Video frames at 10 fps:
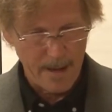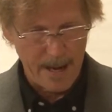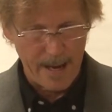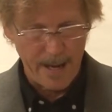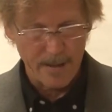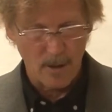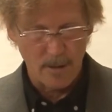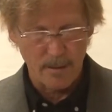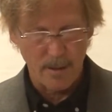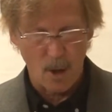And
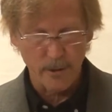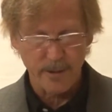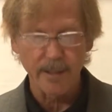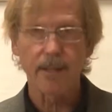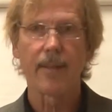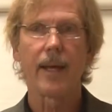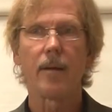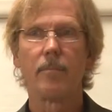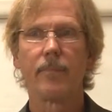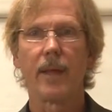uh, ultimately,
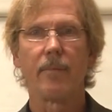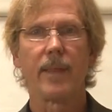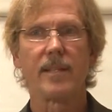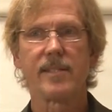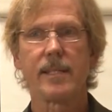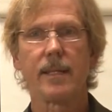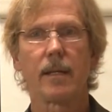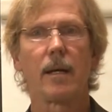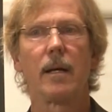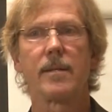they, they, they
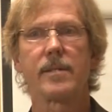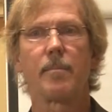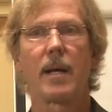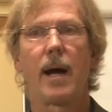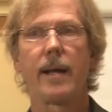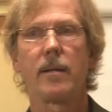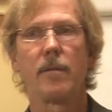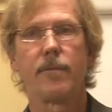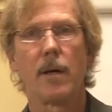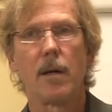seek uh, some kind
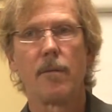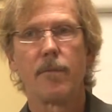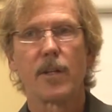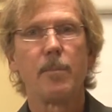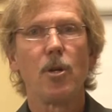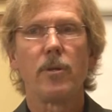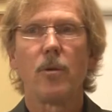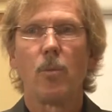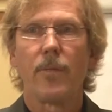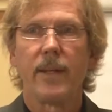of, of
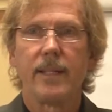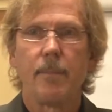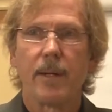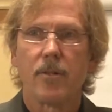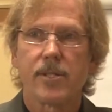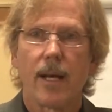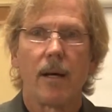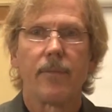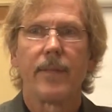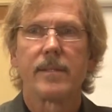communion with the deep inner
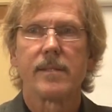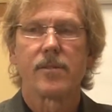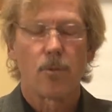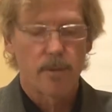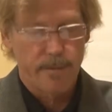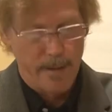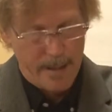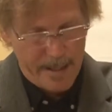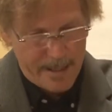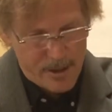self. And this is sort of
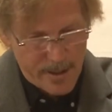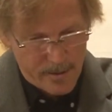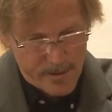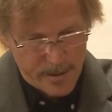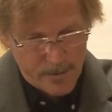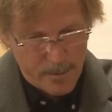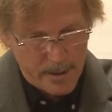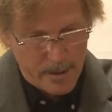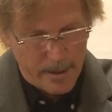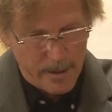in a general sense from
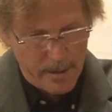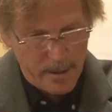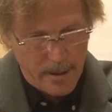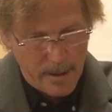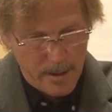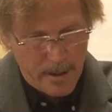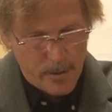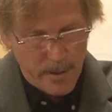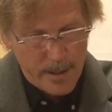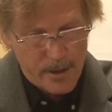the Jungian
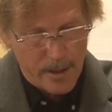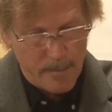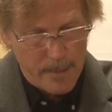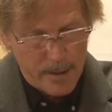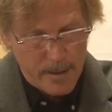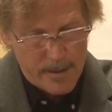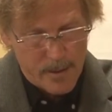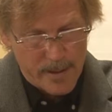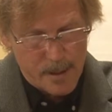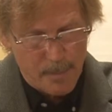tradition.
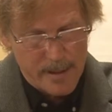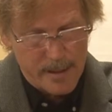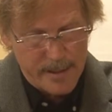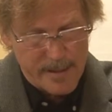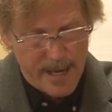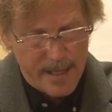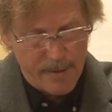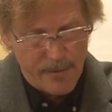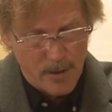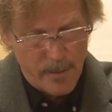So explicitly citing
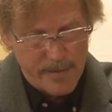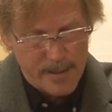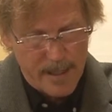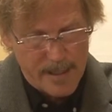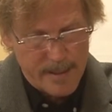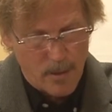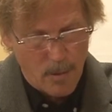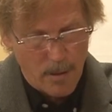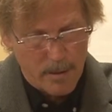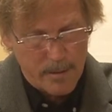Phil Rieff's classic
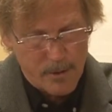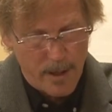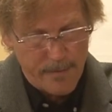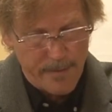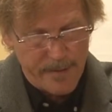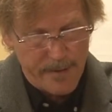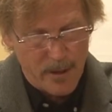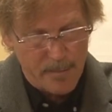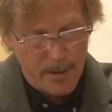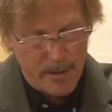work, Triumph of the
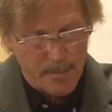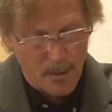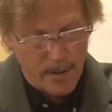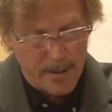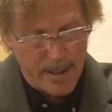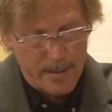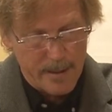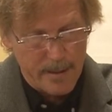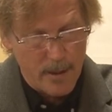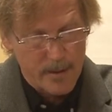Therapeutic,
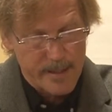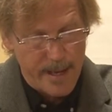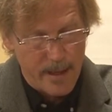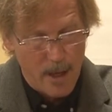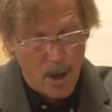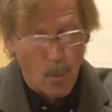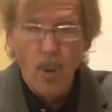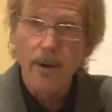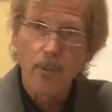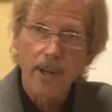Mercadante notes that one